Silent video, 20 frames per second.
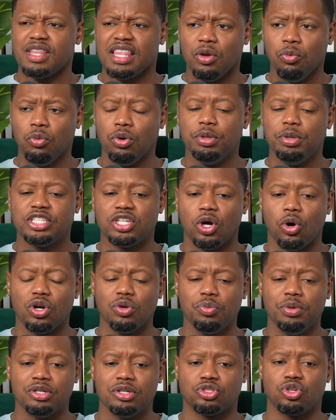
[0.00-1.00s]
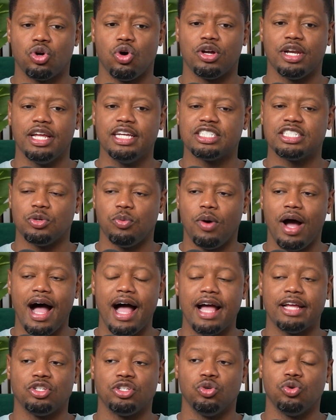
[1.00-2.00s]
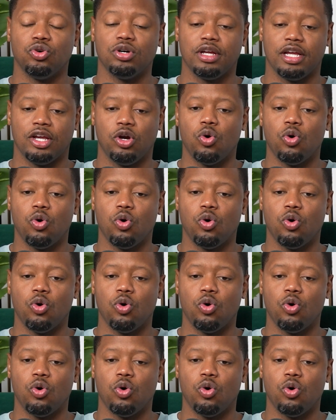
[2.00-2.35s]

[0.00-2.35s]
when we told him we was going nationwide and